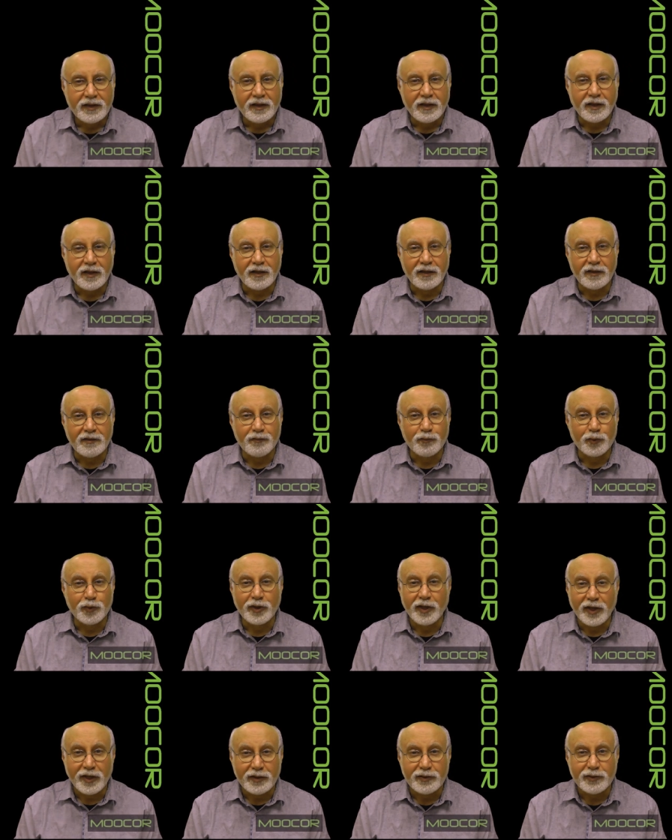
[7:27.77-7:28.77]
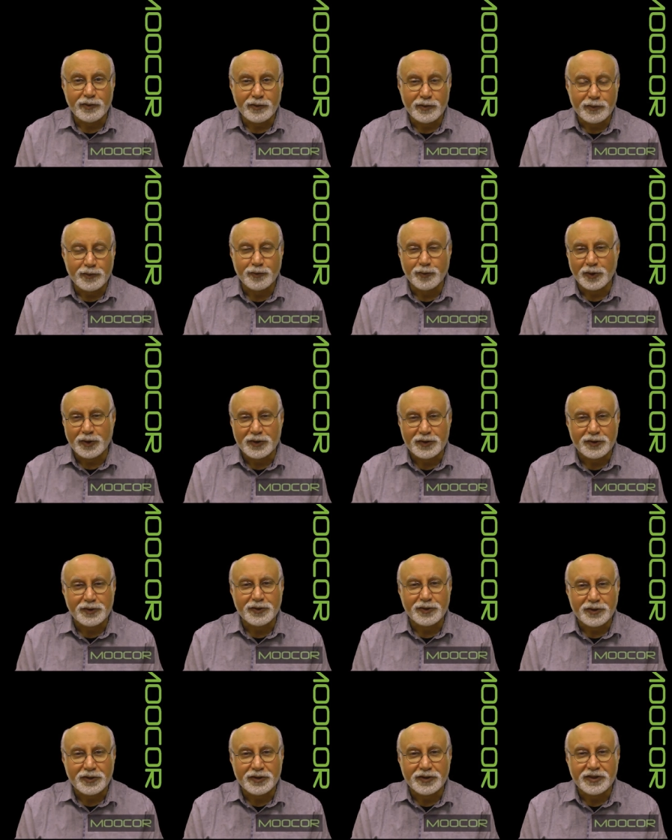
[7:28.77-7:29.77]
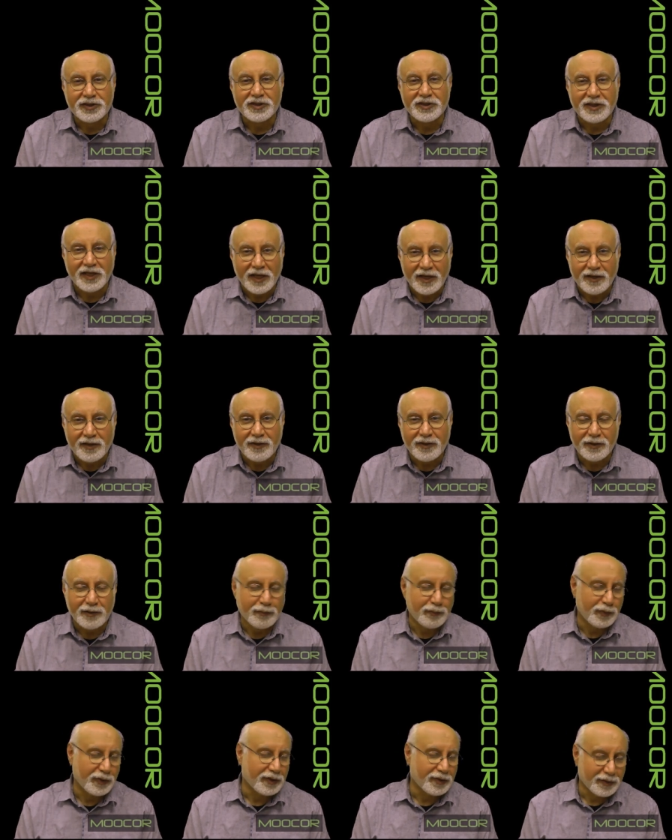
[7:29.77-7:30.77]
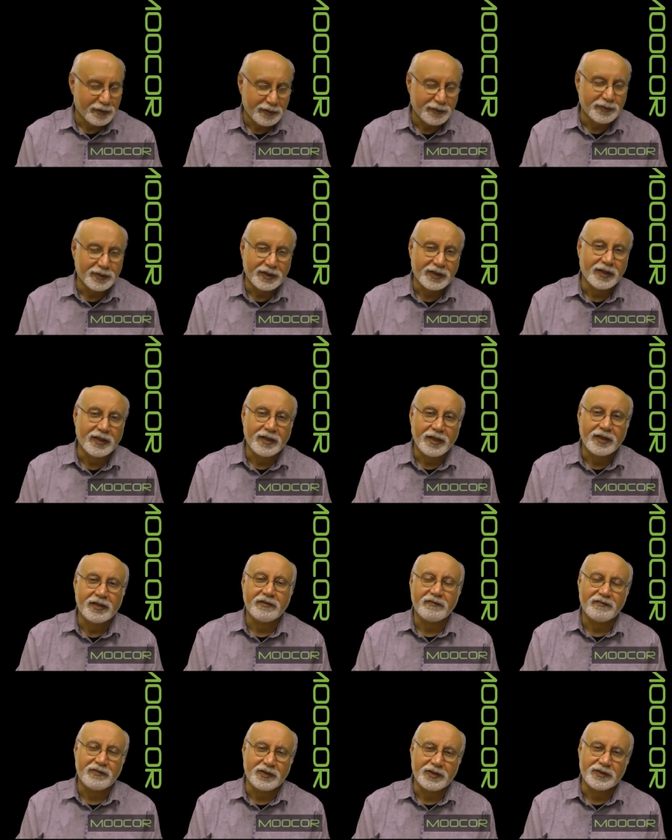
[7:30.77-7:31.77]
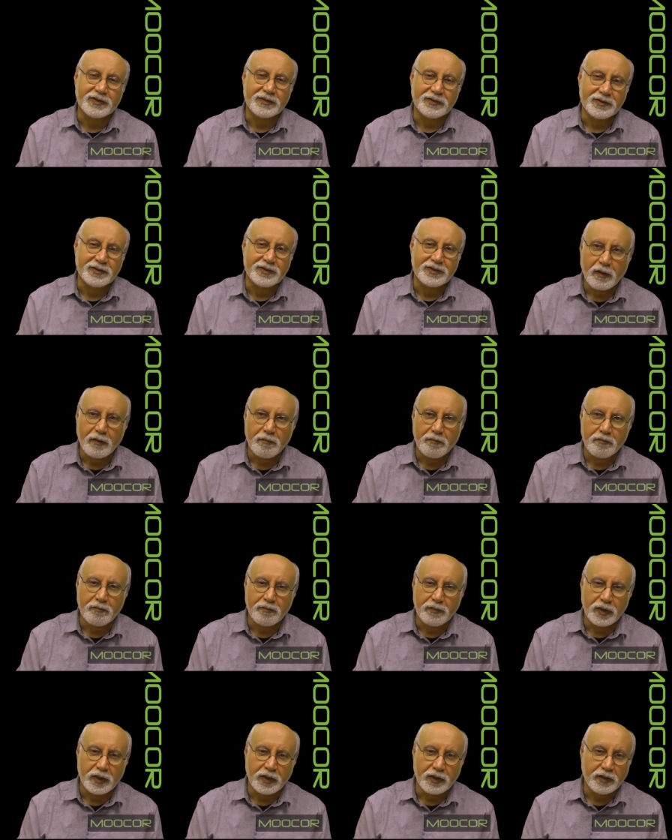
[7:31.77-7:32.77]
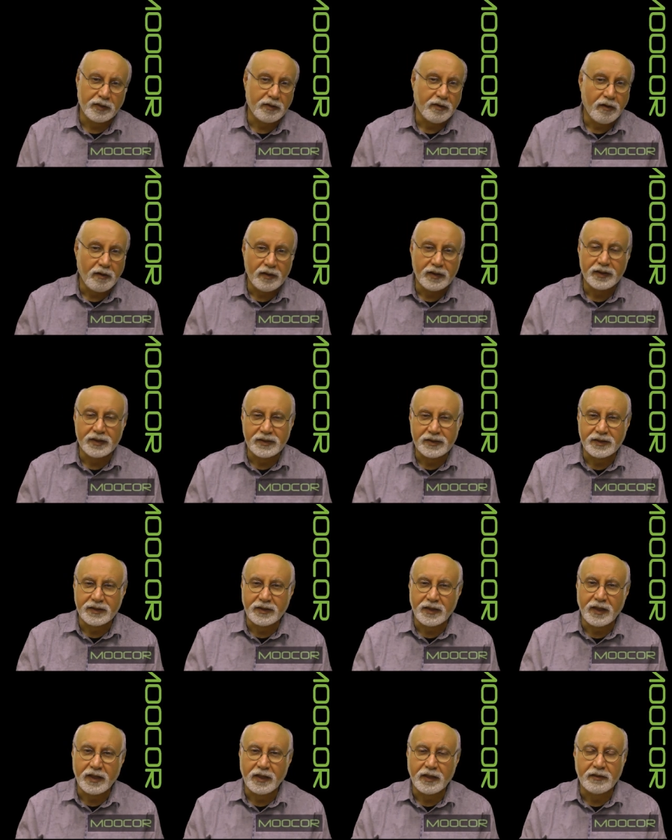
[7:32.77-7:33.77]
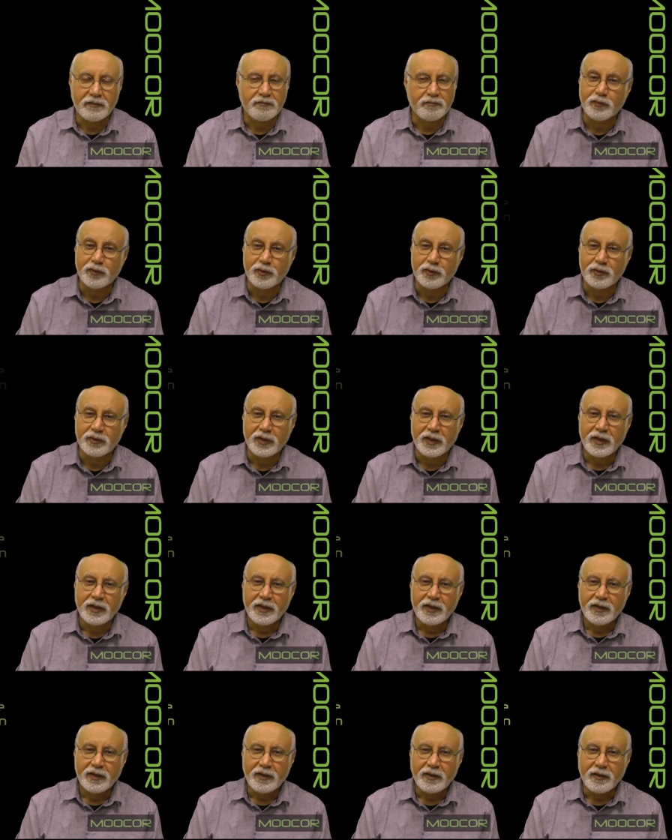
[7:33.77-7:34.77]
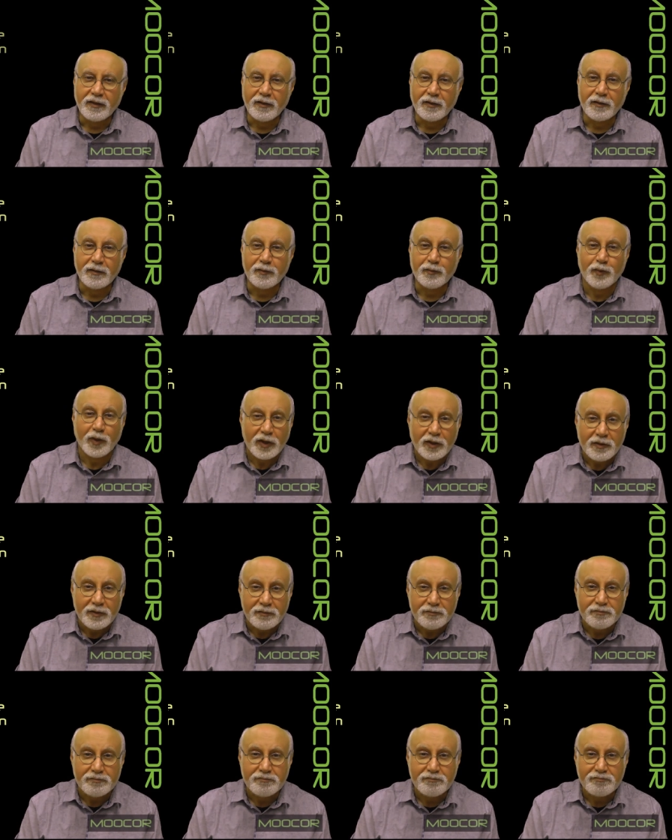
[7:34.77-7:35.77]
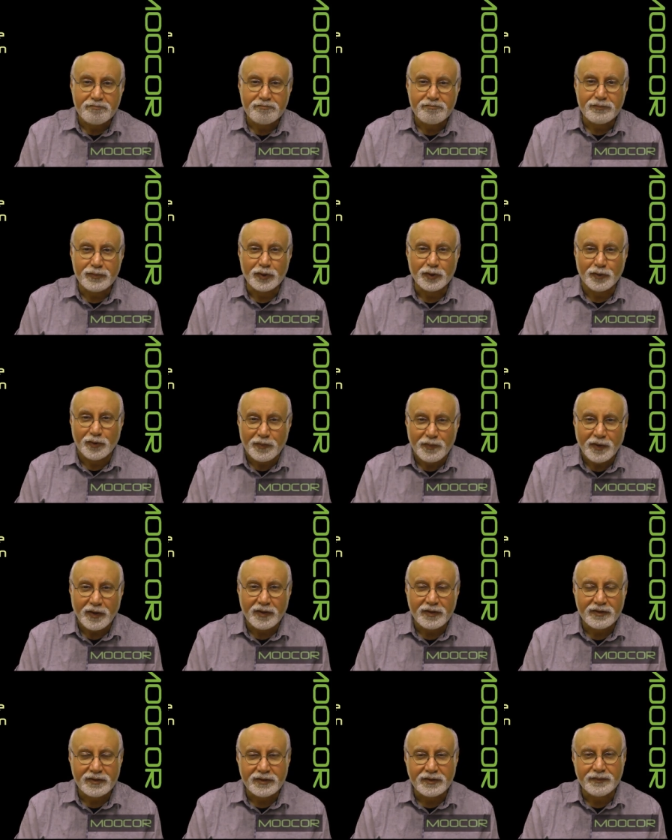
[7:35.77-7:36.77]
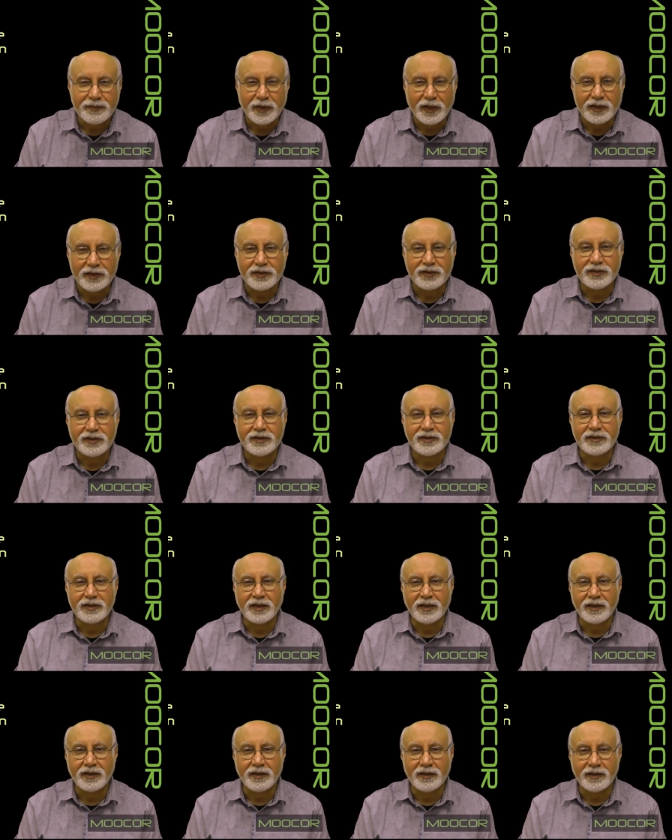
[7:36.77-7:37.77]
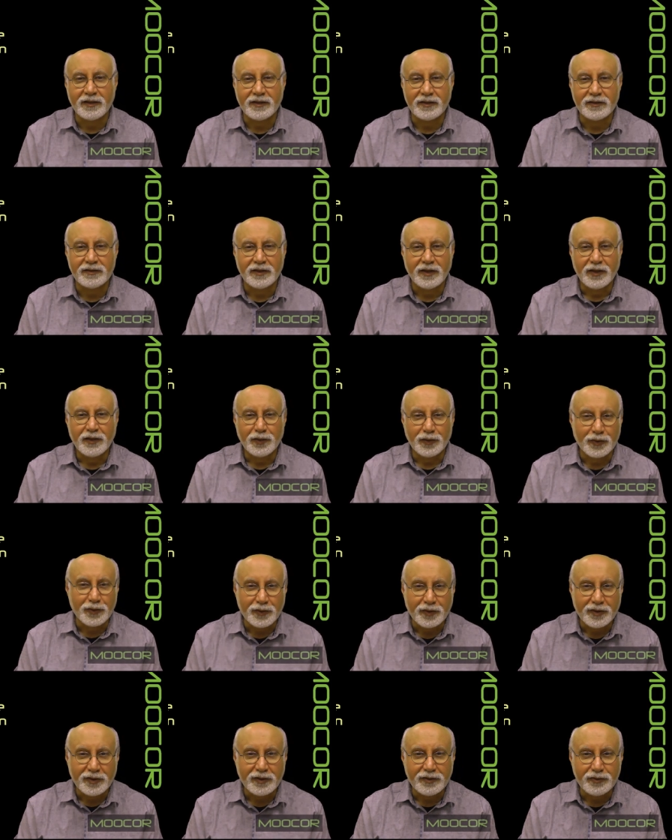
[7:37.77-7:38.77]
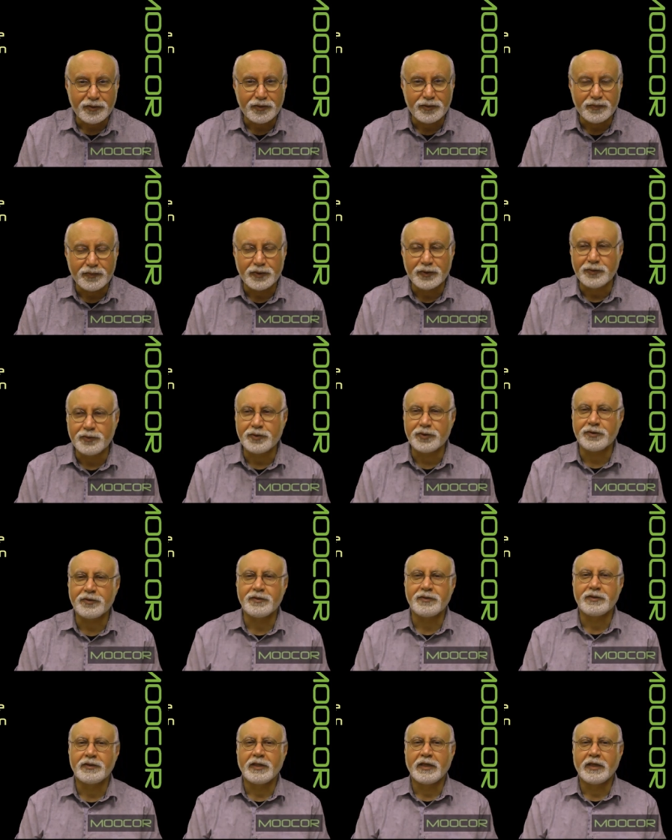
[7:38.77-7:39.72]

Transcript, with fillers: and would like to do research in this area, we are doing a lot of research. My colleagues and I will uh, welcome your participation and your contribution.